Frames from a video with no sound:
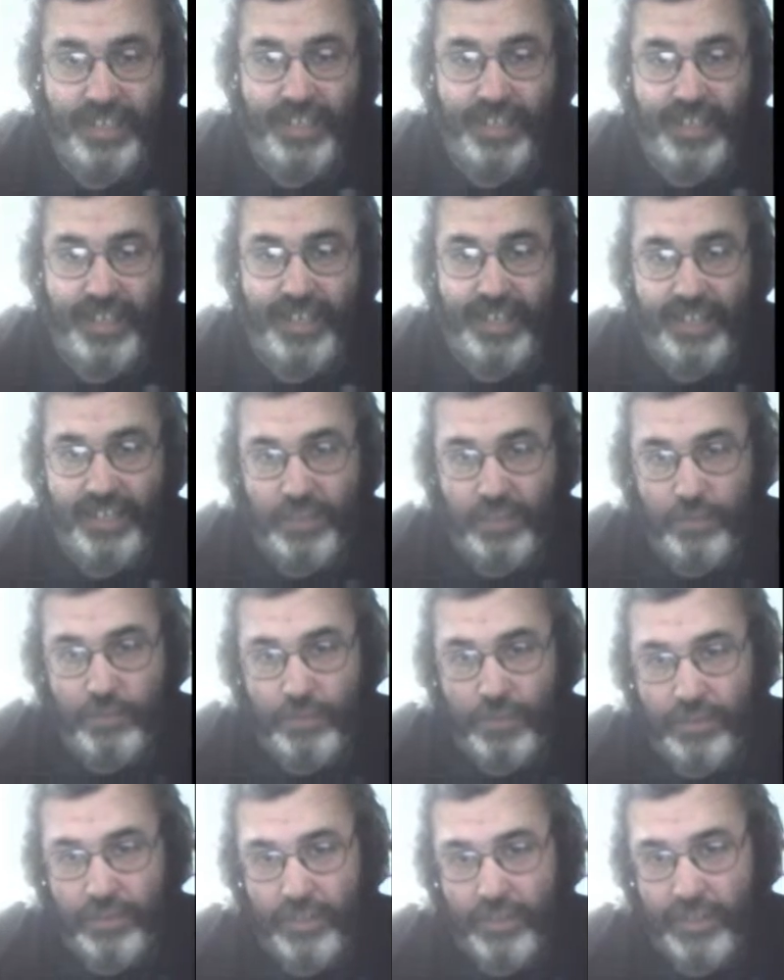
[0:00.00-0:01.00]
I
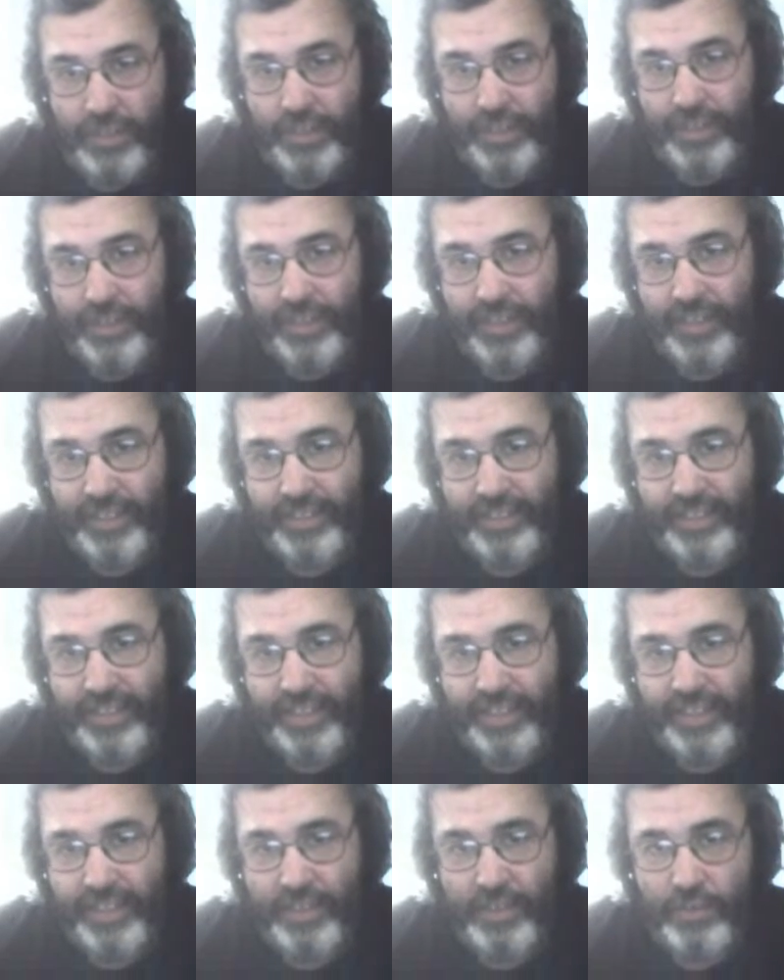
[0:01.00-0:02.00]
hope you hung on, and
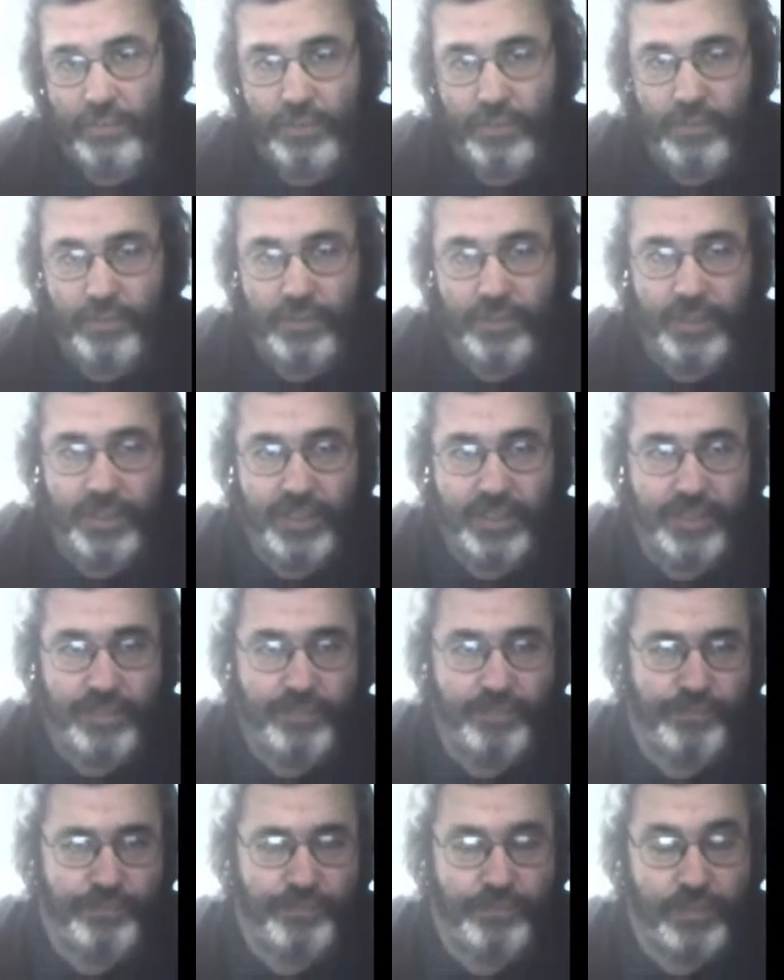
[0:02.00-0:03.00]
I hope you,
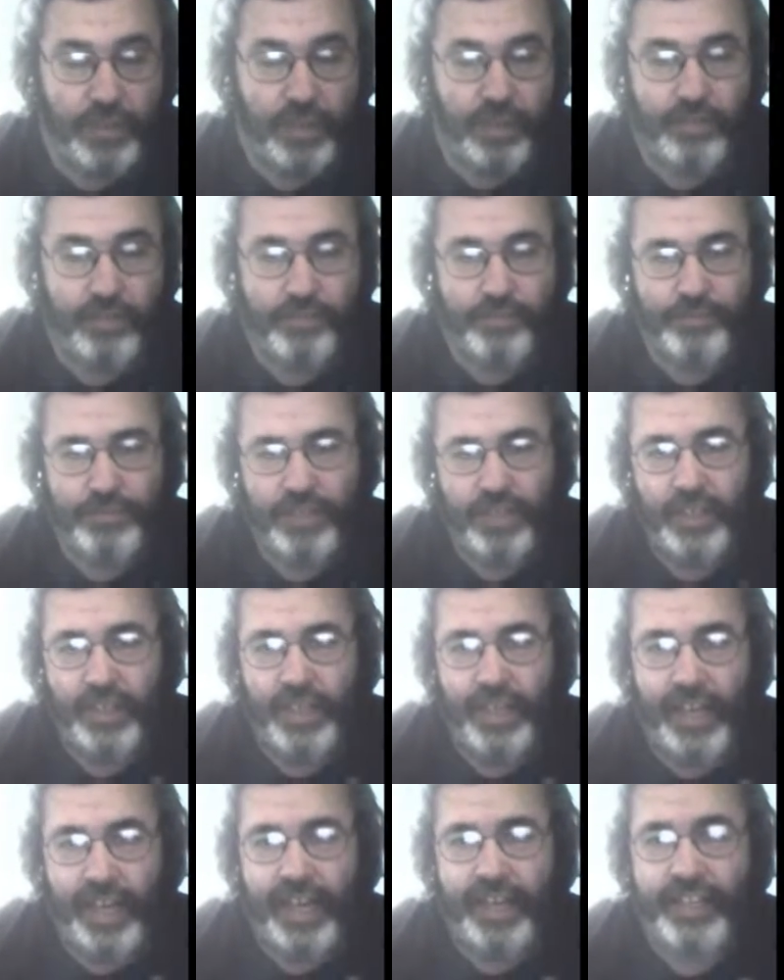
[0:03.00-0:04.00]
well,
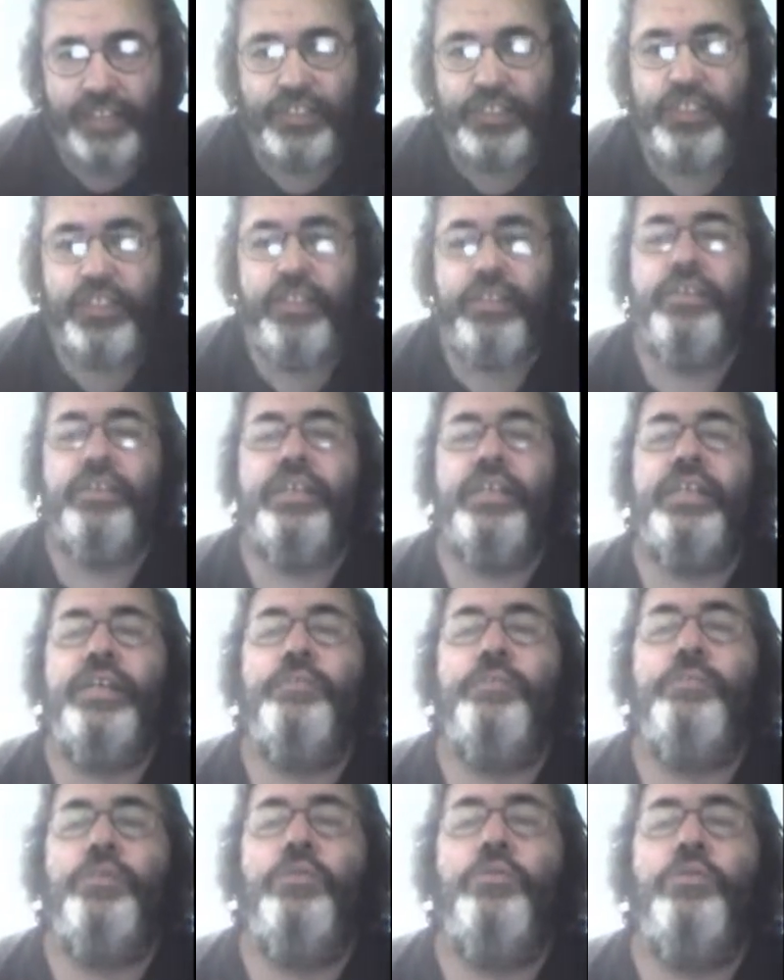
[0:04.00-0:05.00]
actually there are a
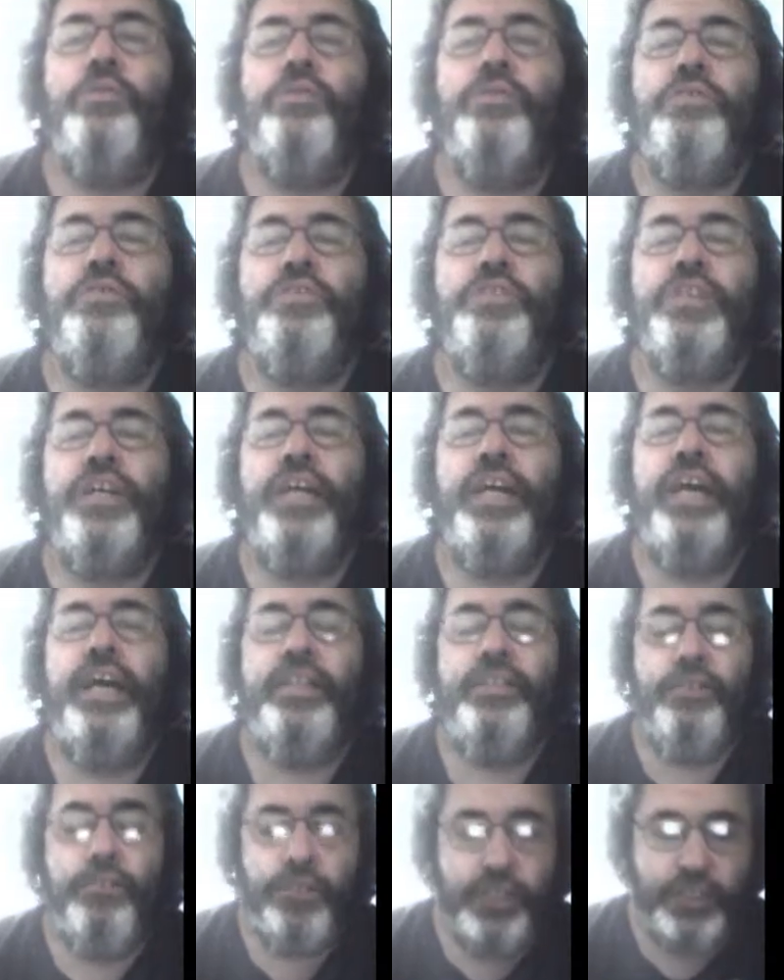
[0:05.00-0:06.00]
couple words I
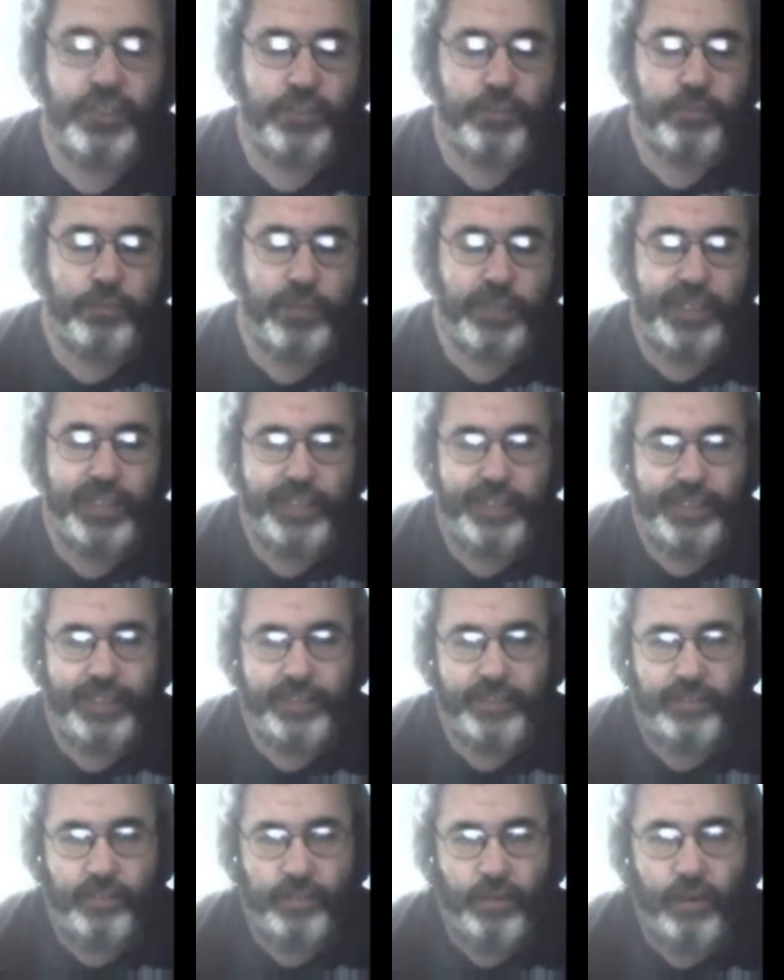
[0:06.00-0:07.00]
had to explain
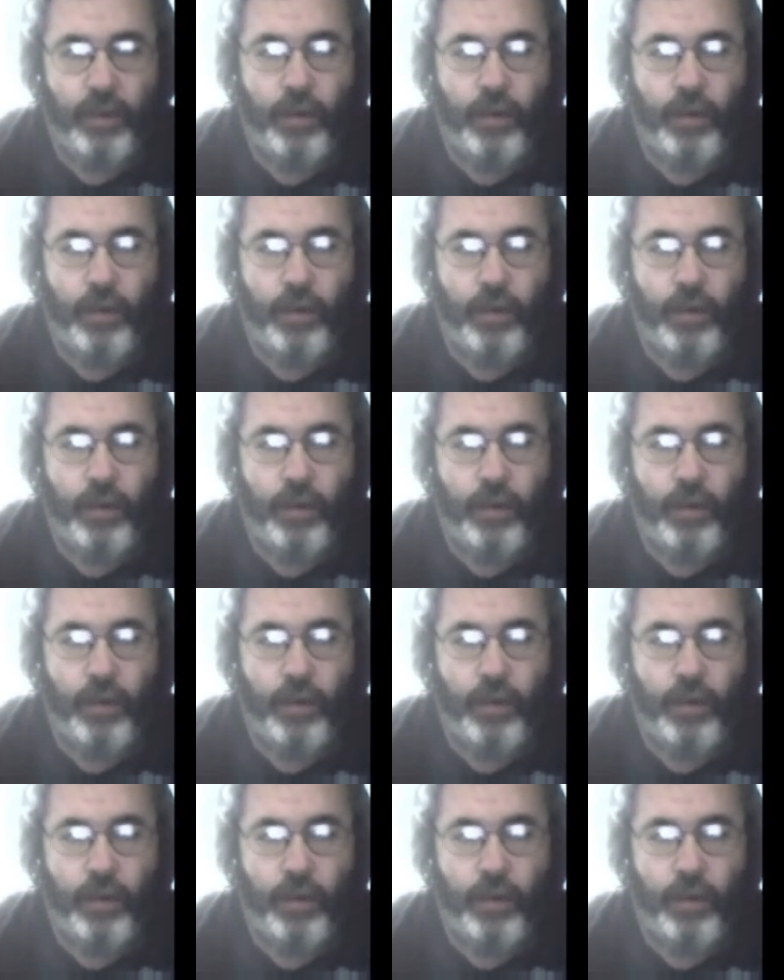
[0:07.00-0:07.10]
here.